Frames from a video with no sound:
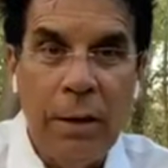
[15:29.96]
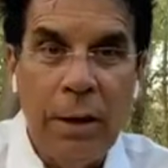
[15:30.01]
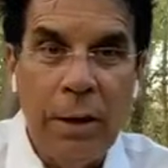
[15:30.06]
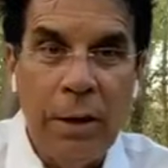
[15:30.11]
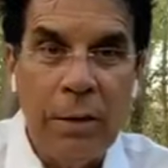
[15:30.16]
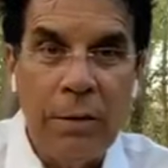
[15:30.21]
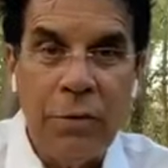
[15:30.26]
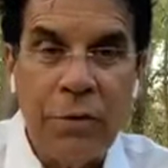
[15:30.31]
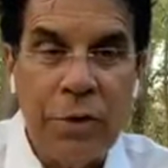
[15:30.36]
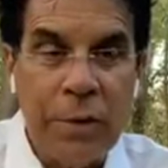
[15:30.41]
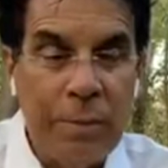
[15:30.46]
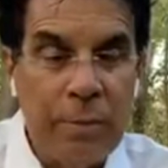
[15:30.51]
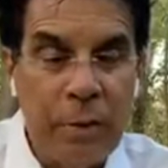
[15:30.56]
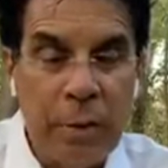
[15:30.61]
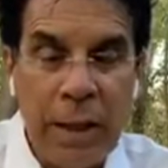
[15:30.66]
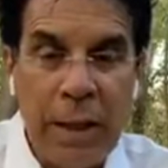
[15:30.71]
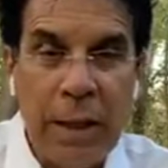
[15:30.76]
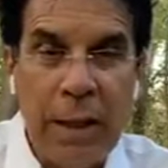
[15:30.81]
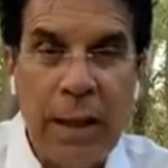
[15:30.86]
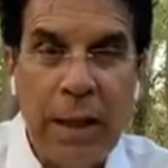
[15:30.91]
You know,
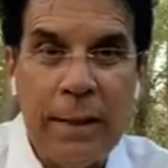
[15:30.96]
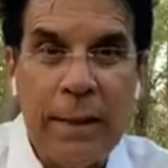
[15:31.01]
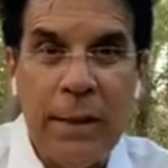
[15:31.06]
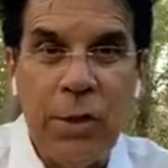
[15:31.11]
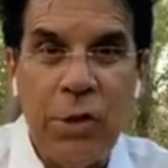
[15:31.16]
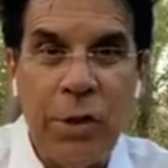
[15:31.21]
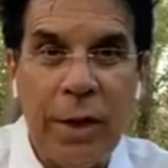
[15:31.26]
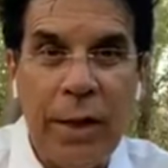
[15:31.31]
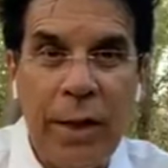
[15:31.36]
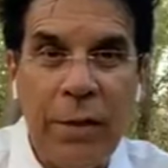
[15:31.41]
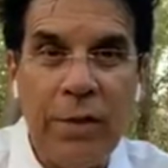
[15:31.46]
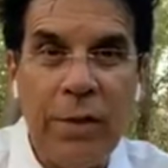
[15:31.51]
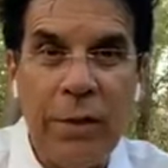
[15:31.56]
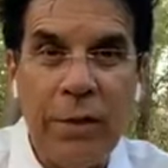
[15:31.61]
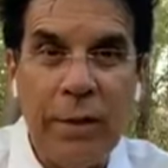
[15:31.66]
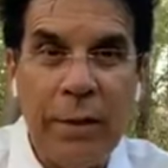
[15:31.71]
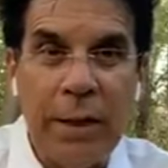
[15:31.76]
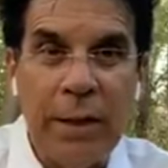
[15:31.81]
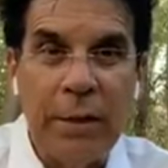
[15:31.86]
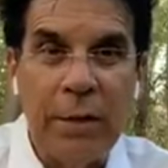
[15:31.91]
pray to God they
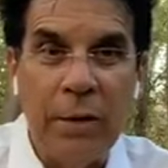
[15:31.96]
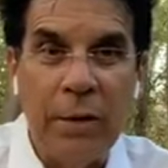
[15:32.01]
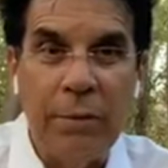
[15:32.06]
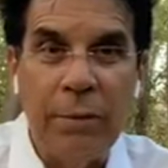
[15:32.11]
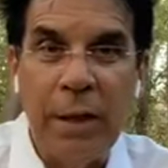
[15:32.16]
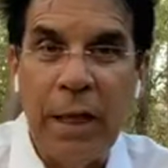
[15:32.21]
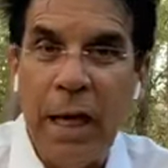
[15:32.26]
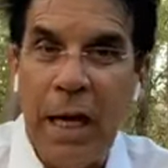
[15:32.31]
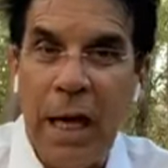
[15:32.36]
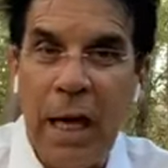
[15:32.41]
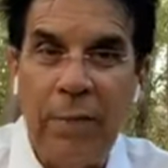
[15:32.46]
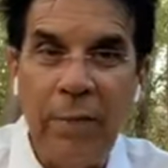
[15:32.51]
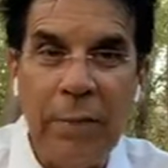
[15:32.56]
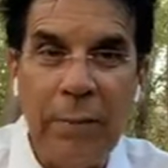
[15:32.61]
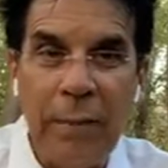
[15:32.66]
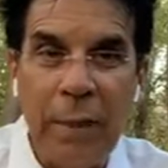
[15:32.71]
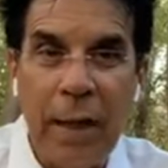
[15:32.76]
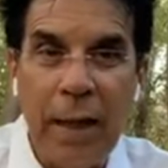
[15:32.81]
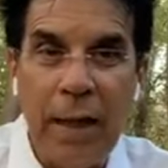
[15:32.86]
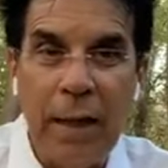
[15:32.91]
change, they get old, but
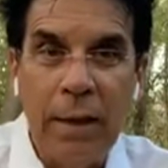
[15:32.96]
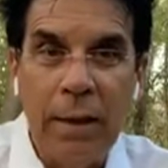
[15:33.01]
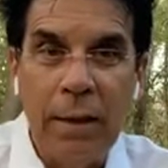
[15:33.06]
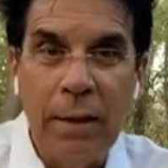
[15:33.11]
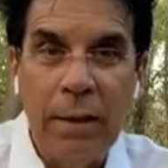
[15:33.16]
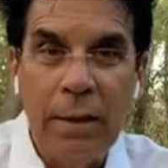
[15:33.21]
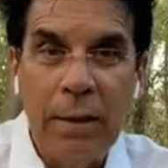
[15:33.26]
everybody